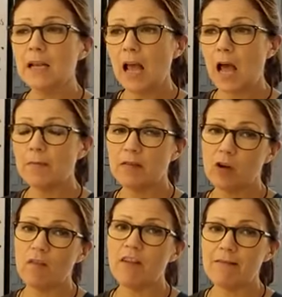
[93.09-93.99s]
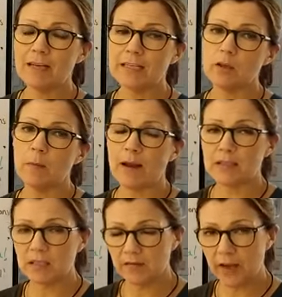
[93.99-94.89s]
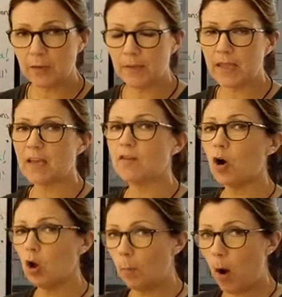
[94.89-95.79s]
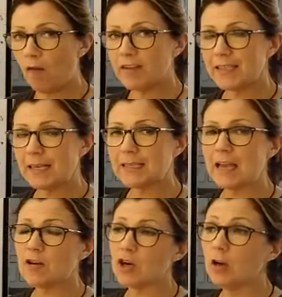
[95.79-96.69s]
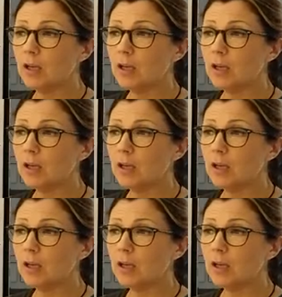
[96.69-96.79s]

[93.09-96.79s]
and they've got very little amounts of development, they've got a lot of poverty, etc.